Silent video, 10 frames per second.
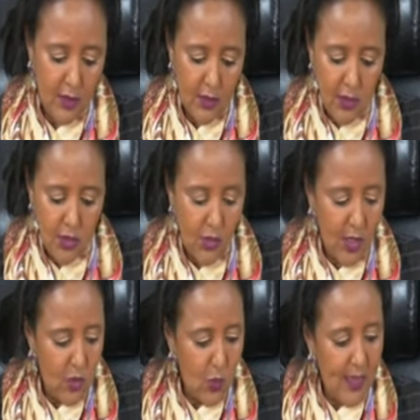the
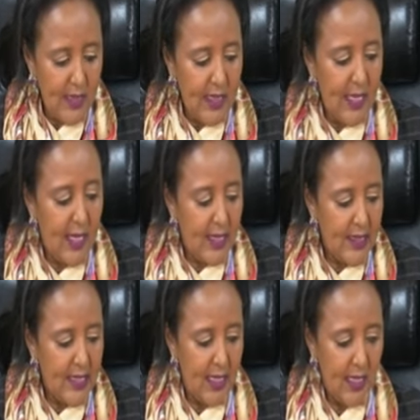students wanted an
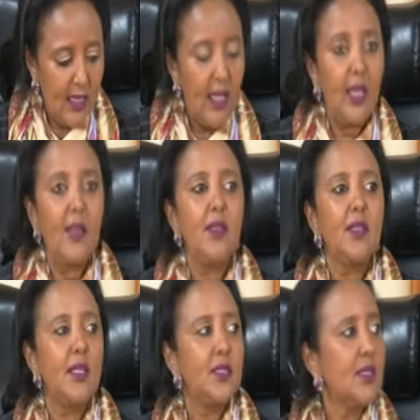undertaking, and I think
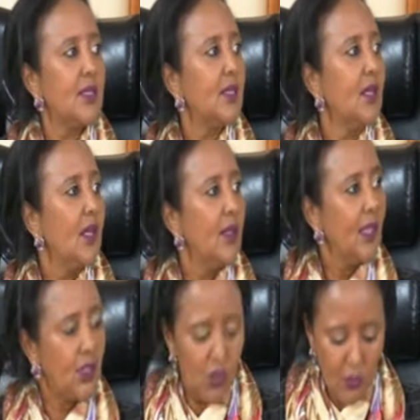that
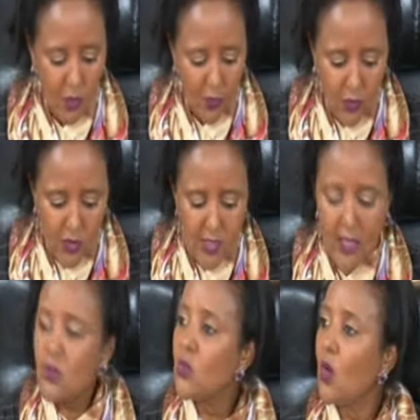should be of
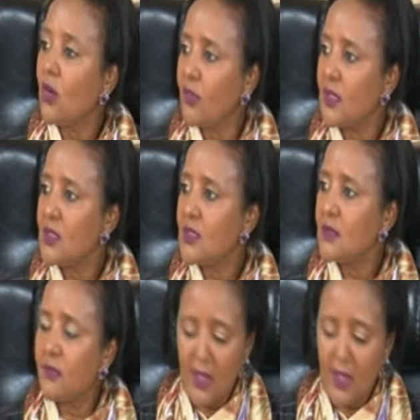concern to all of us,